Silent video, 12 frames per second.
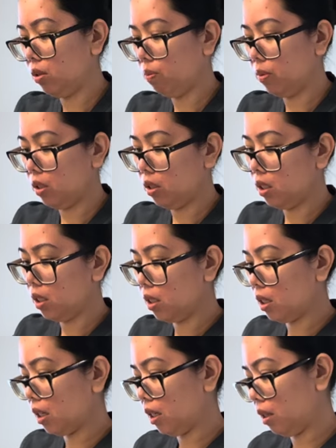put the
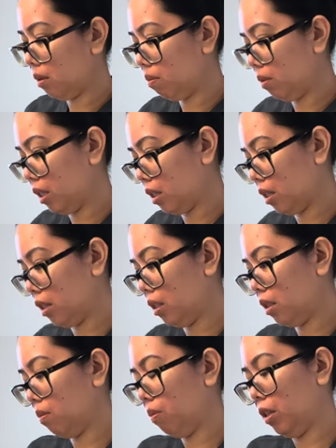tie behind
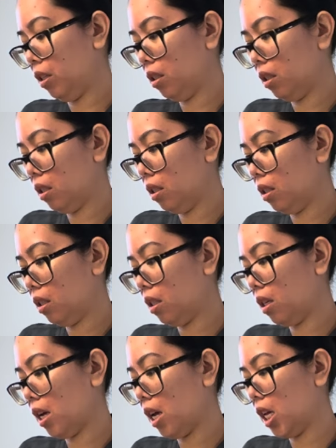the patient's
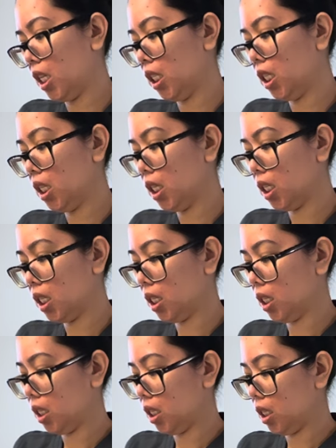head,
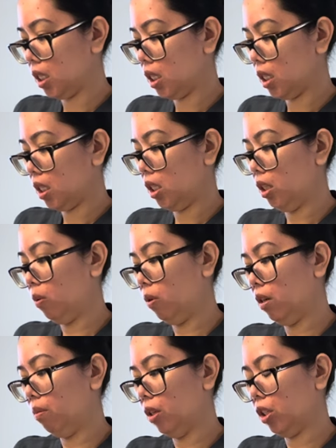you want
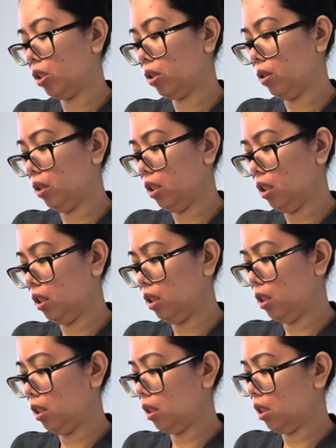to make sure that
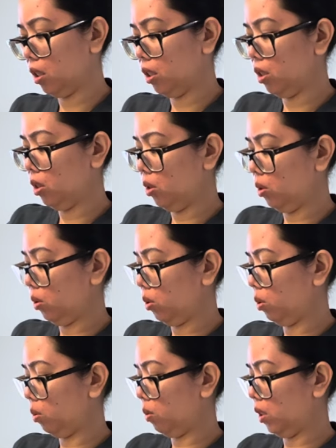there are no
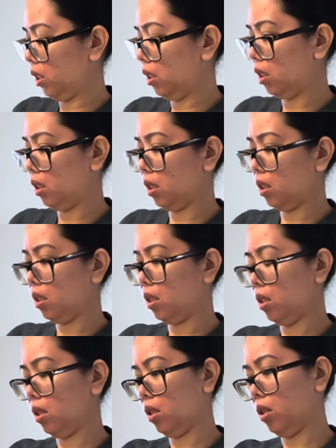twists
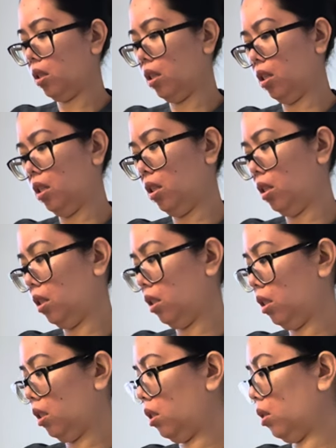and it's just